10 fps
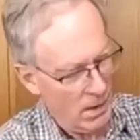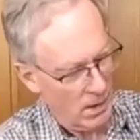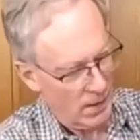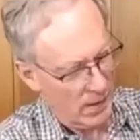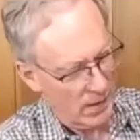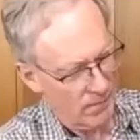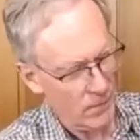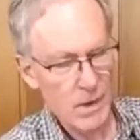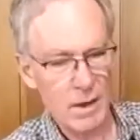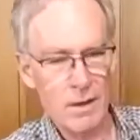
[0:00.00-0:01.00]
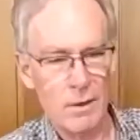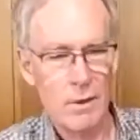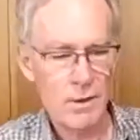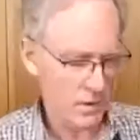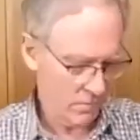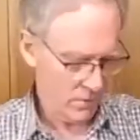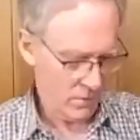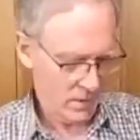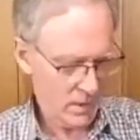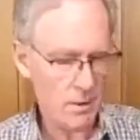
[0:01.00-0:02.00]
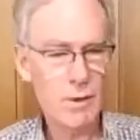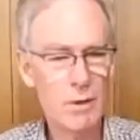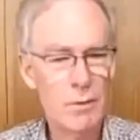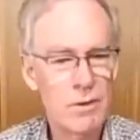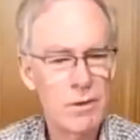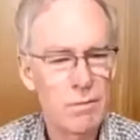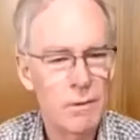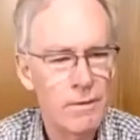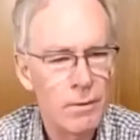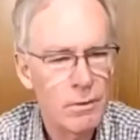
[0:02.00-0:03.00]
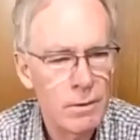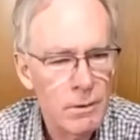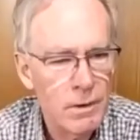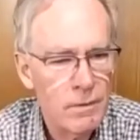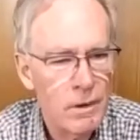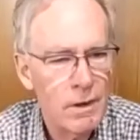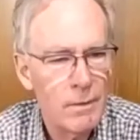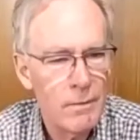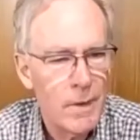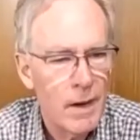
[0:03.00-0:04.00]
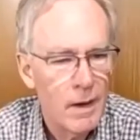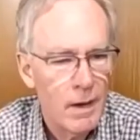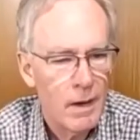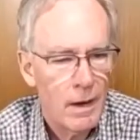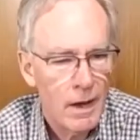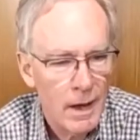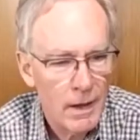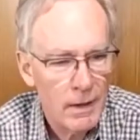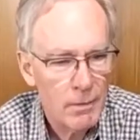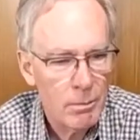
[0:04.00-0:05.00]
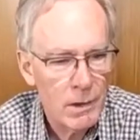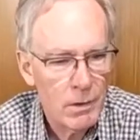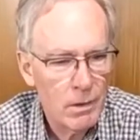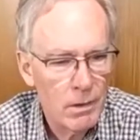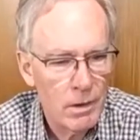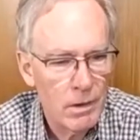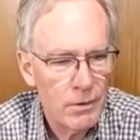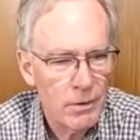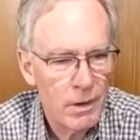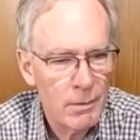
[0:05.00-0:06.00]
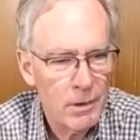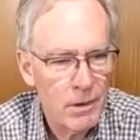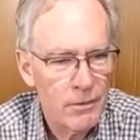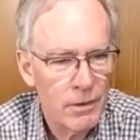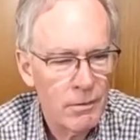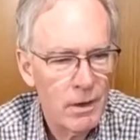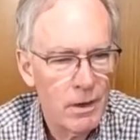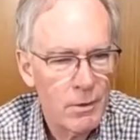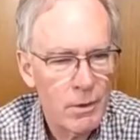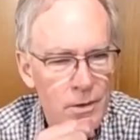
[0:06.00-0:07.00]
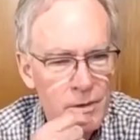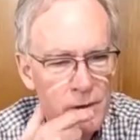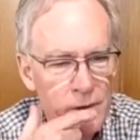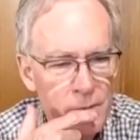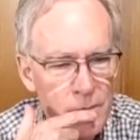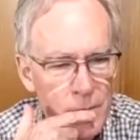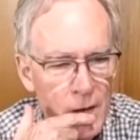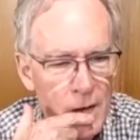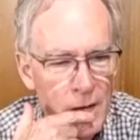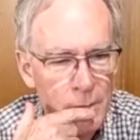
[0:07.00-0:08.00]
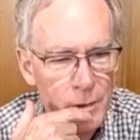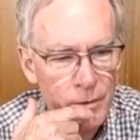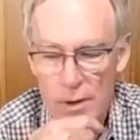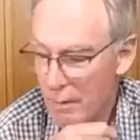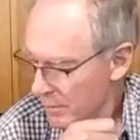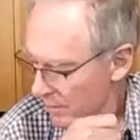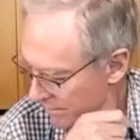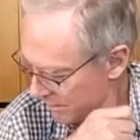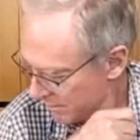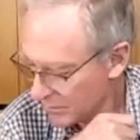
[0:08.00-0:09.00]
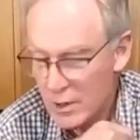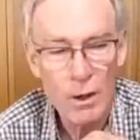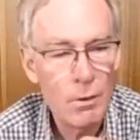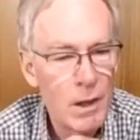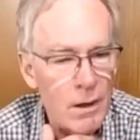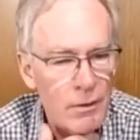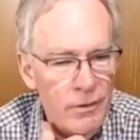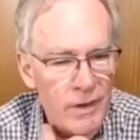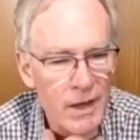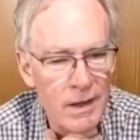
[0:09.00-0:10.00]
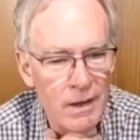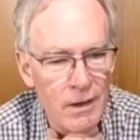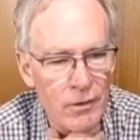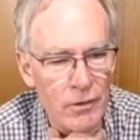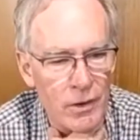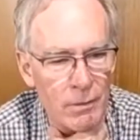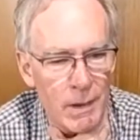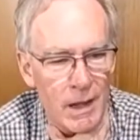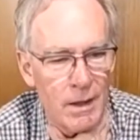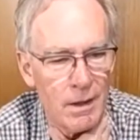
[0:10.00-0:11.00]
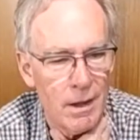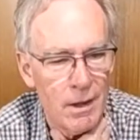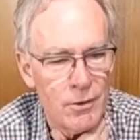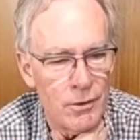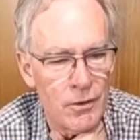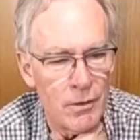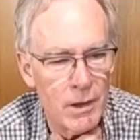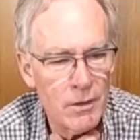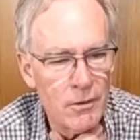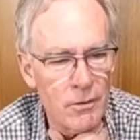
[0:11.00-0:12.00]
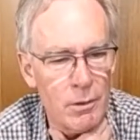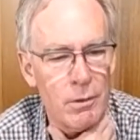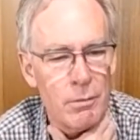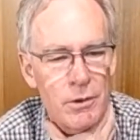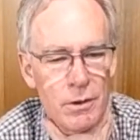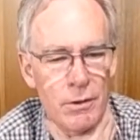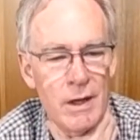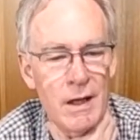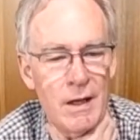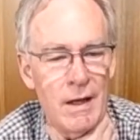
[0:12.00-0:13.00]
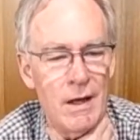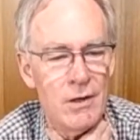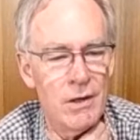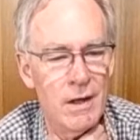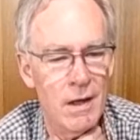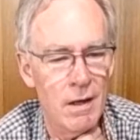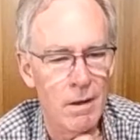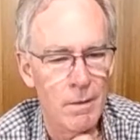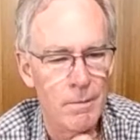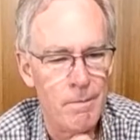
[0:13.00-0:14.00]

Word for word: Another quick question before we move on. And Bill Shrapnel, it's not really a question. Bill Shrapnel from Colmar Estate has said, Ballinaclash also makes superb Touriga National.